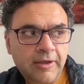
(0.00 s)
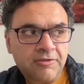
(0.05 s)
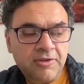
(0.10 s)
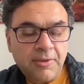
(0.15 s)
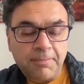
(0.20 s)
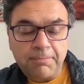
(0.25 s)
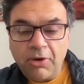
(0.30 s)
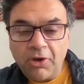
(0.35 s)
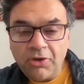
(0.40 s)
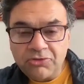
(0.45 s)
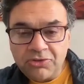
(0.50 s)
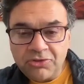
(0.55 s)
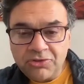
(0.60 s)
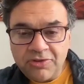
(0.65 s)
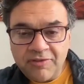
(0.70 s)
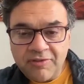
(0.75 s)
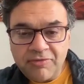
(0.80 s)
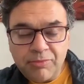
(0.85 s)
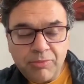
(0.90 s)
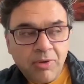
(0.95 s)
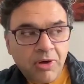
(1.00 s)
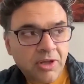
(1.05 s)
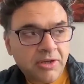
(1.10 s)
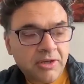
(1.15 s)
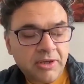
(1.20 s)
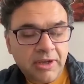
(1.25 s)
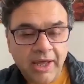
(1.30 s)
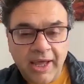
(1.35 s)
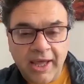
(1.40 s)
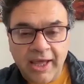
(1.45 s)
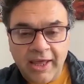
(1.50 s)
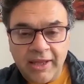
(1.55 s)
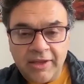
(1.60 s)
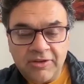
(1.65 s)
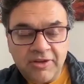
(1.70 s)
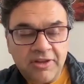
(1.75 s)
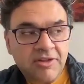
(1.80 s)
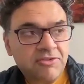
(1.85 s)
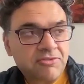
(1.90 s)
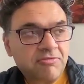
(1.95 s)
a positive one
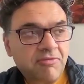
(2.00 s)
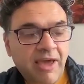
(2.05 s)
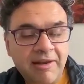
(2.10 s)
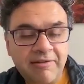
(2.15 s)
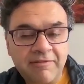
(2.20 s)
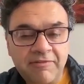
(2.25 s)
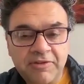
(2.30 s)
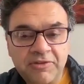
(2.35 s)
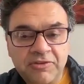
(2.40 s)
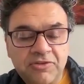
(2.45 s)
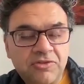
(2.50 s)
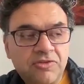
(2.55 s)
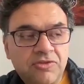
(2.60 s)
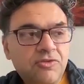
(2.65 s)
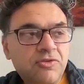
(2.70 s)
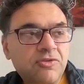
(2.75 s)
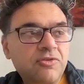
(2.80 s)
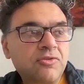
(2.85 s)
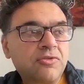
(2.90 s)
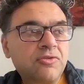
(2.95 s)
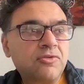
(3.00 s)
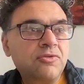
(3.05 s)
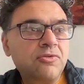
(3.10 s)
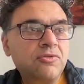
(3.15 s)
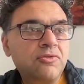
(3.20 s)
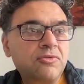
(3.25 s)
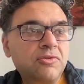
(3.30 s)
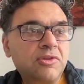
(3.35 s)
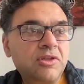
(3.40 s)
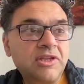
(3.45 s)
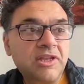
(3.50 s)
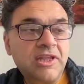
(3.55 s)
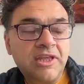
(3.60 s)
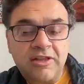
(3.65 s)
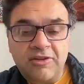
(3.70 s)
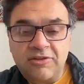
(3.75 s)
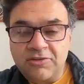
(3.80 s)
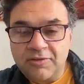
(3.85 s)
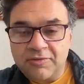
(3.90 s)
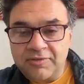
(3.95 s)
and is relevant to the
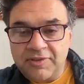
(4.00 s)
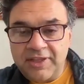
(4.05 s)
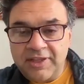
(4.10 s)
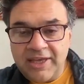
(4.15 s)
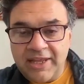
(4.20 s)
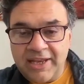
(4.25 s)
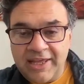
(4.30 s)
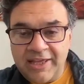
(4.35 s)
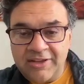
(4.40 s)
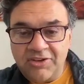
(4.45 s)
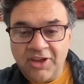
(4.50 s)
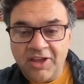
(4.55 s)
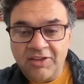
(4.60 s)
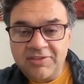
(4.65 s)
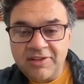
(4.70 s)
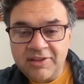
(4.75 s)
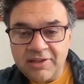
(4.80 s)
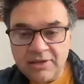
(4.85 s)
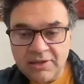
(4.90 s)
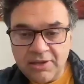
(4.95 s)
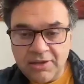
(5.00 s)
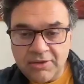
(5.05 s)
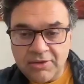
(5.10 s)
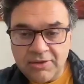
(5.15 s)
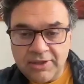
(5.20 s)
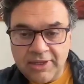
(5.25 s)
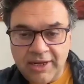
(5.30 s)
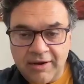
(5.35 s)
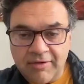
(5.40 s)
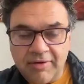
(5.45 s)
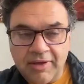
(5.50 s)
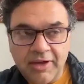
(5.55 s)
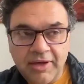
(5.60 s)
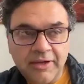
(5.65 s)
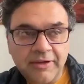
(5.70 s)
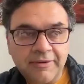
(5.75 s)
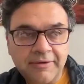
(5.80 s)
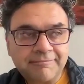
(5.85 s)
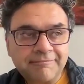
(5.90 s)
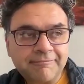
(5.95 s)
needs of the NHS in the local
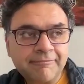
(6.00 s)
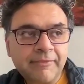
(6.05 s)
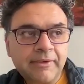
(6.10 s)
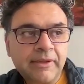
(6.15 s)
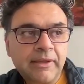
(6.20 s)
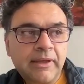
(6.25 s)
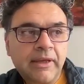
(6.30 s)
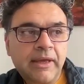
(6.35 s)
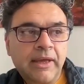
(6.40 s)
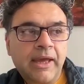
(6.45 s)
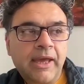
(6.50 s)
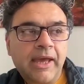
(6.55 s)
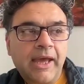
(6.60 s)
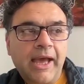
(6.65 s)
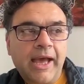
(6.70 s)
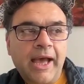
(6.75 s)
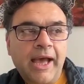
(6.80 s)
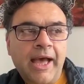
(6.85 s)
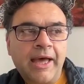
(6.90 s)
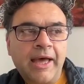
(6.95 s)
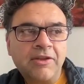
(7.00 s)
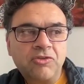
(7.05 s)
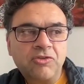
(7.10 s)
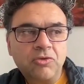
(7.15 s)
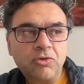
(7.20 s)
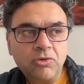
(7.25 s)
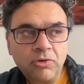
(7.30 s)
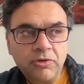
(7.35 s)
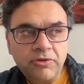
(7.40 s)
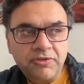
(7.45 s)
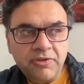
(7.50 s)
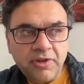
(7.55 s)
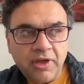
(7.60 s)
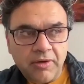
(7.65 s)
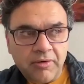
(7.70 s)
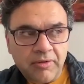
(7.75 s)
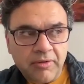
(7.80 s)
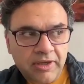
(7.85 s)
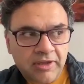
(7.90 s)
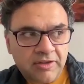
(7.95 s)
area. And
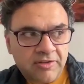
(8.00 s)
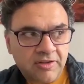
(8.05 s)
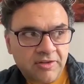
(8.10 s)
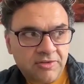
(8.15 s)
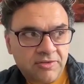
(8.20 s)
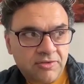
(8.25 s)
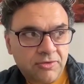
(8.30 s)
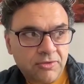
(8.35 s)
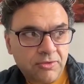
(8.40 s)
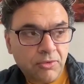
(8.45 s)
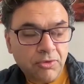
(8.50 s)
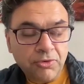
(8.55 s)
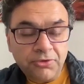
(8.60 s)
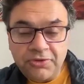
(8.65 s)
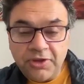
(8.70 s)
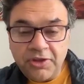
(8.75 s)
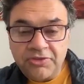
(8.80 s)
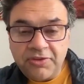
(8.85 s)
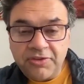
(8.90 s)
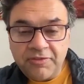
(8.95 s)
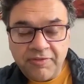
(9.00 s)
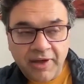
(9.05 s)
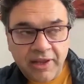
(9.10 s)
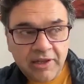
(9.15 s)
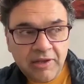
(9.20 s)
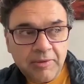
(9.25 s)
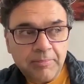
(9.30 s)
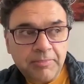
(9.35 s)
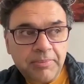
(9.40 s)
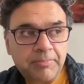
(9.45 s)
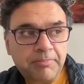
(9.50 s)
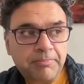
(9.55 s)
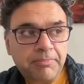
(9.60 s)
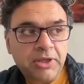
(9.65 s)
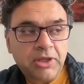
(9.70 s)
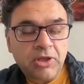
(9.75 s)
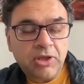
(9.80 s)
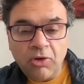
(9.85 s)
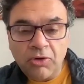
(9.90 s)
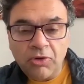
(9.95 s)
also, it is to also develop
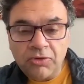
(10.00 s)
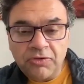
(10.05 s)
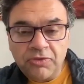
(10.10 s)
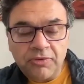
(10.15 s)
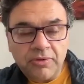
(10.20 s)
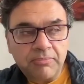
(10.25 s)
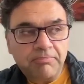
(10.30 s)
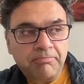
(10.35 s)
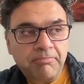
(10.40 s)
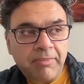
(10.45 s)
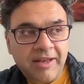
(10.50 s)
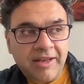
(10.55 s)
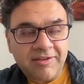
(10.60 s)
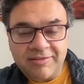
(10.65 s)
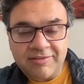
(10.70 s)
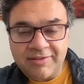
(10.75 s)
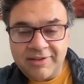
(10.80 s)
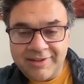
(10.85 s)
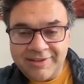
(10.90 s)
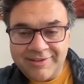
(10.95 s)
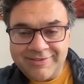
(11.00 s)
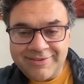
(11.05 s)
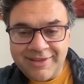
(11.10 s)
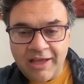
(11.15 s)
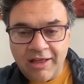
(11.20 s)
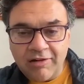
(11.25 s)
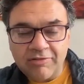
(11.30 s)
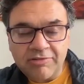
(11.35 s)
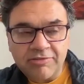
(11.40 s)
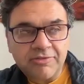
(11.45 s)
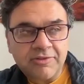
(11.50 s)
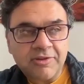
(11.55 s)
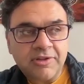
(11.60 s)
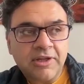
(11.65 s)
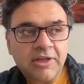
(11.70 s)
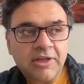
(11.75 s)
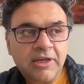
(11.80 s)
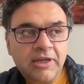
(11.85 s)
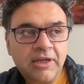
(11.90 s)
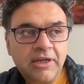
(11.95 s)
beyond medicine itself
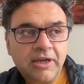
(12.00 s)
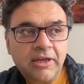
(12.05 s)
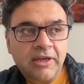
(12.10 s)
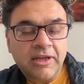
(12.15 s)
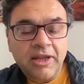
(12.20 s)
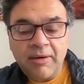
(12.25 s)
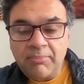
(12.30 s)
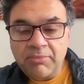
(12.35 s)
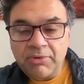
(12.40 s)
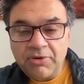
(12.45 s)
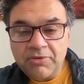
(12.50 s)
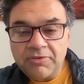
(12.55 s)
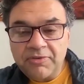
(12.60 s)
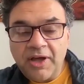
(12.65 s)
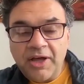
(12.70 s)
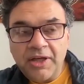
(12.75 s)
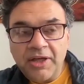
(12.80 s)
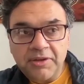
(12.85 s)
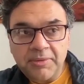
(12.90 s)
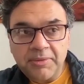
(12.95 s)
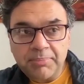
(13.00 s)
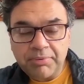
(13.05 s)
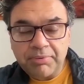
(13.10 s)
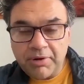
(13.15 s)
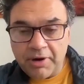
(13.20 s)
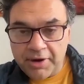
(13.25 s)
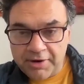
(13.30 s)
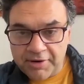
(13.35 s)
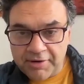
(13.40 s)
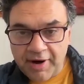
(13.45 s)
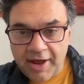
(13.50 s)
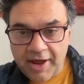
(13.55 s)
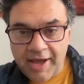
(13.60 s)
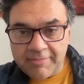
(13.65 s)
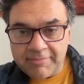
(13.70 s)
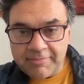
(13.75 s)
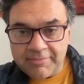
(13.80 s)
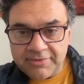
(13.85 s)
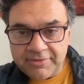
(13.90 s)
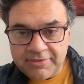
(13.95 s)
a number of other
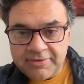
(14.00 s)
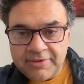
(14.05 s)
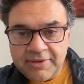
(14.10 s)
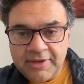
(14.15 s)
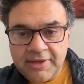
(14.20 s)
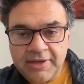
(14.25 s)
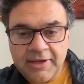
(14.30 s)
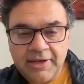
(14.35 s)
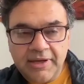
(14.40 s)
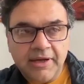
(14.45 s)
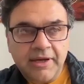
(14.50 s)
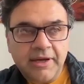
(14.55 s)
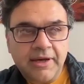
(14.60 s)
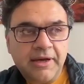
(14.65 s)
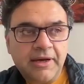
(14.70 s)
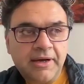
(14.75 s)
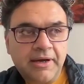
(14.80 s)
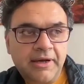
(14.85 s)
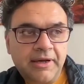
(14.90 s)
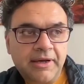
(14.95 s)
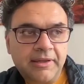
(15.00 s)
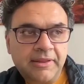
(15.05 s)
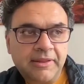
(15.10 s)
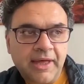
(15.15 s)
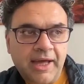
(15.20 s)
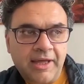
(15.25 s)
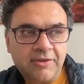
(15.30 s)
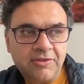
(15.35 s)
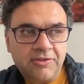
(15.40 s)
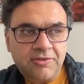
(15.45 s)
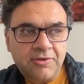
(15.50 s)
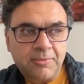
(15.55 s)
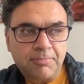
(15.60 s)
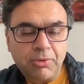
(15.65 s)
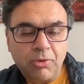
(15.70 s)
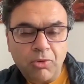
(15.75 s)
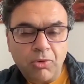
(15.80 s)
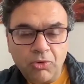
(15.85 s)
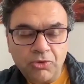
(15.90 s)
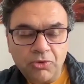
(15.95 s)
programs that
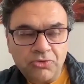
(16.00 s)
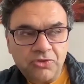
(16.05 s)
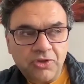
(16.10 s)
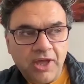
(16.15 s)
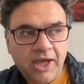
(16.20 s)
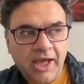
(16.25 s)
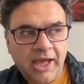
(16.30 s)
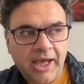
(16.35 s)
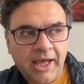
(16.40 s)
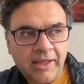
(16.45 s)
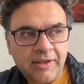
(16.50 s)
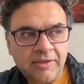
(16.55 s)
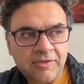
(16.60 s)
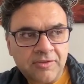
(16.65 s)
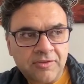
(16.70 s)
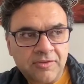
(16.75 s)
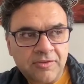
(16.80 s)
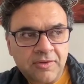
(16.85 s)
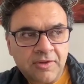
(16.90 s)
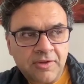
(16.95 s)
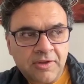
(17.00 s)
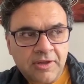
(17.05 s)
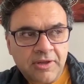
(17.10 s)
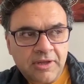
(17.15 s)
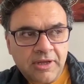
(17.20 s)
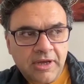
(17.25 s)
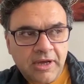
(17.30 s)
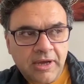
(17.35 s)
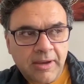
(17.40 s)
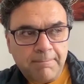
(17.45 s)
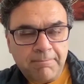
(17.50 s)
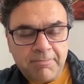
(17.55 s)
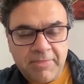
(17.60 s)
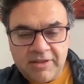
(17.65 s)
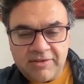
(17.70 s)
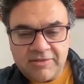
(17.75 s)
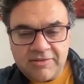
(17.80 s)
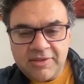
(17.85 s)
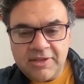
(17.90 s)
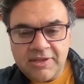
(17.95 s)
support and
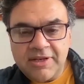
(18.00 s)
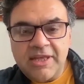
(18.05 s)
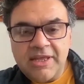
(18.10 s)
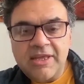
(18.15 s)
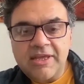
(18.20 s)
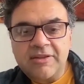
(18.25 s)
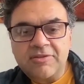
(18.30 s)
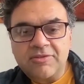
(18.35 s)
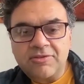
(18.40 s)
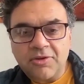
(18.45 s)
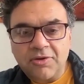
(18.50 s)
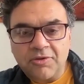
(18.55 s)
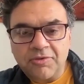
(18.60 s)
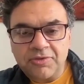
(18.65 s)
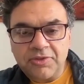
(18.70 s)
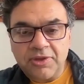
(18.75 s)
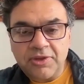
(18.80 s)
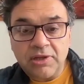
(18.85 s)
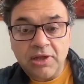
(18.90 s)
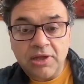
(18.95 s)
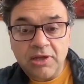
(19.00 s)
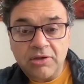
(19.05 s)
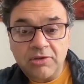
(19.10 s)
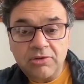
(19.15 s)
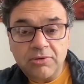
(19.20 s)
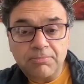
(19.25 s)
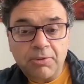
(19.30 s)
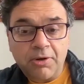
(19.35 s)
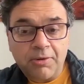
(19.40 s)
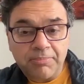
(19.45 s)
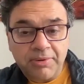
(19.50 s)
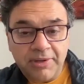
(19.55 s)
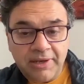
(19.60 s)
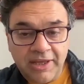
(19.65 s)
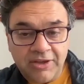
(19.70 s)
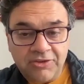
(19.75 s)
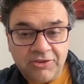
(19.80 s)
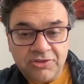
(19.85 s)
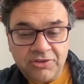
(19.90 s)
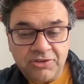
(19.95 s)
meet the needs of the local
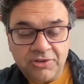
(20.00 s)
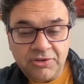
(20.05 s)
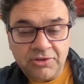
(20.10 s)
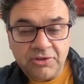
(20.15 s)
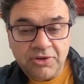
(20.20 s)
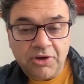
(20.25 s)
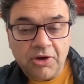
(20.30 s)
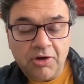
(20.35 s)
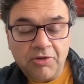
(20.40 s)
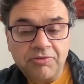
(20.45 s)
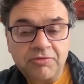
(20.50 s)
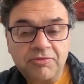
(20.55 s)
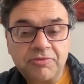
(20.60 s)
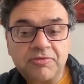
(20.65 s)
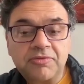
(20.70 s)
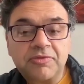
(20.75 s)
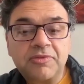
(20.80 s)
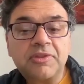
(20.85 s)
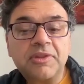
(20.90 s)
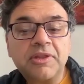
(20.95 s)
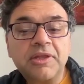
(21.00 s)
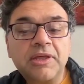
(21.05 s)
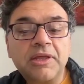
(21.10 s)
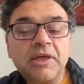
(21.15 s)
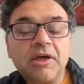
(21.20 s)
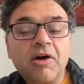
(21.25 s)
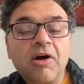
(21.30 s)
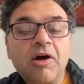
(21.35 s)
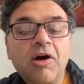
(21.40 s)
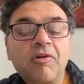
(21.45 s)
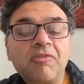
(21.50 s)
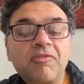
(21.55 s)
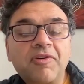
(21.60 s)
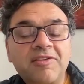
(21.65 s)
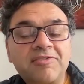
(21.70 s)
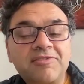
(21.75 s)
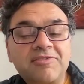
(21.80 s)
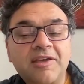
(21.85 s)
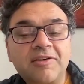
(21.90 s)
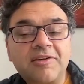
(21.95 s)
population of
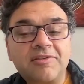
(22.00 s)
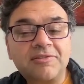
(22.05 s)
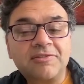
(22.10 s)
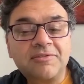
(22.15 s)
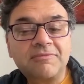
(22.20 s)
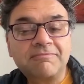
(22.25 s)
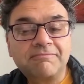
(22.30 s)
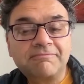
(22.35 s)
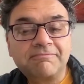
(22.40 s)
Essex.